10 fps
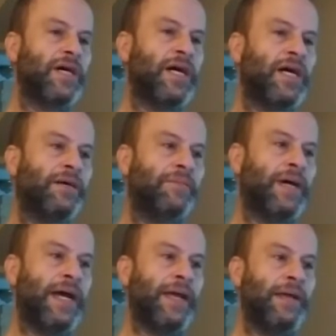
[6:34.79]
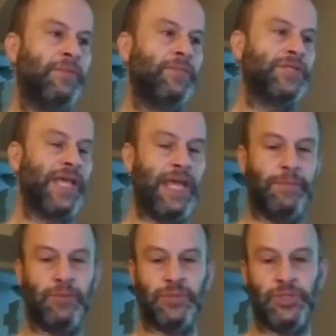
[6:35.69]
Um, I was
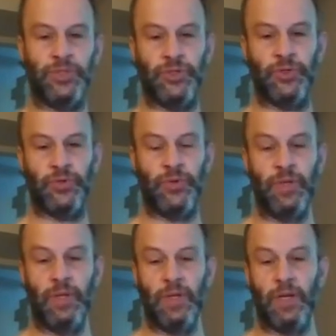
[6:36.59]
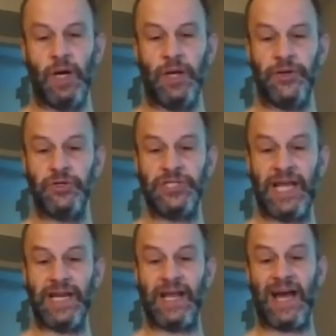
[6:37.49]
able to
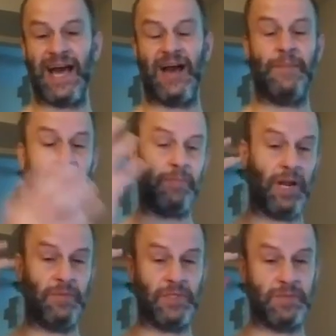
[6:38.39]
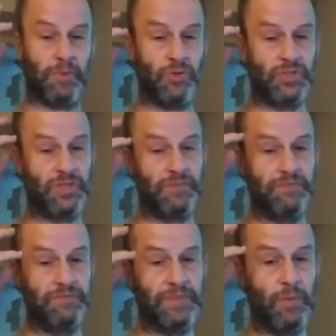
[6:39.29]
understand how my brain was supposed to
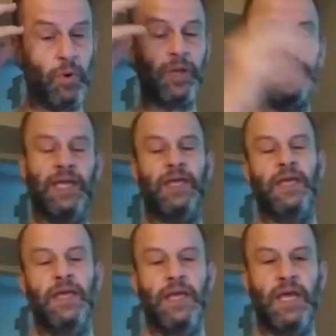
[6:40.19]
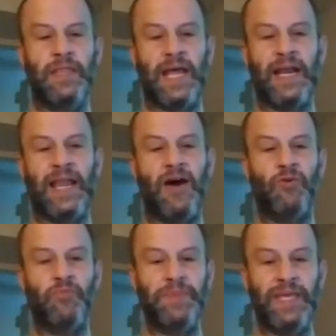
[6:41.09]
be working, and that
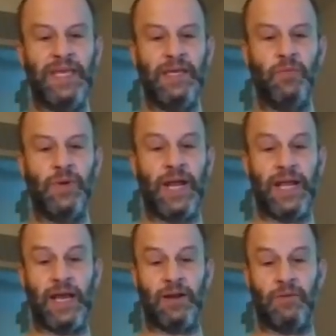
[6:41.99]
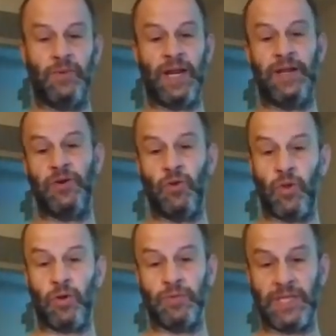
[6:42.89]
allowed me when I got when I no
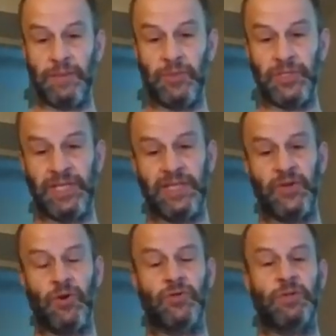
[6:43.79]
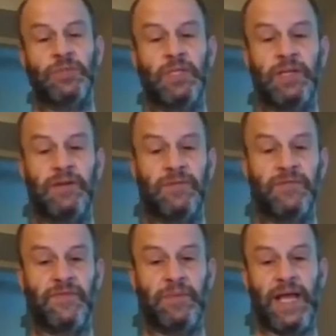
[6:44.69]
longer was able to get the nortriptyline
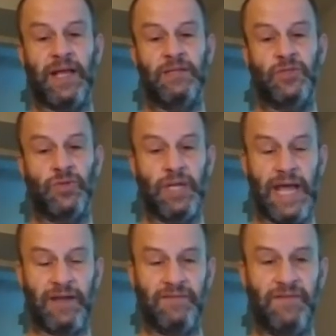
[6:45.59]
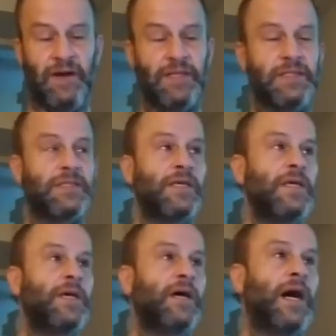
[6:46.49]
from lack due to lack of funds,
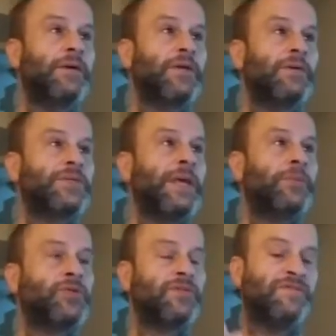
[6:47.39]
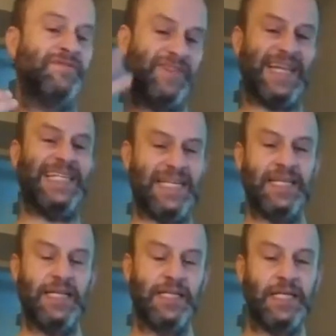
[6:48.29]
I was able to
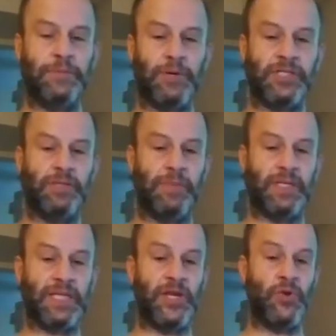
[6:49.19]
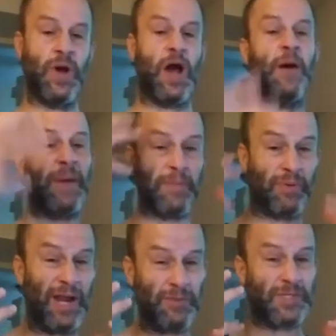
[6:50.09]
fight the depression because I knew how my
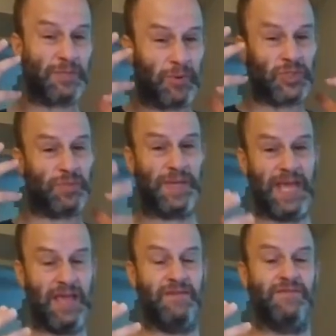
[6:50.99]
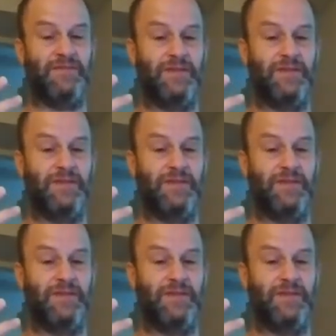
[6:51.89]
brain was supposed to behave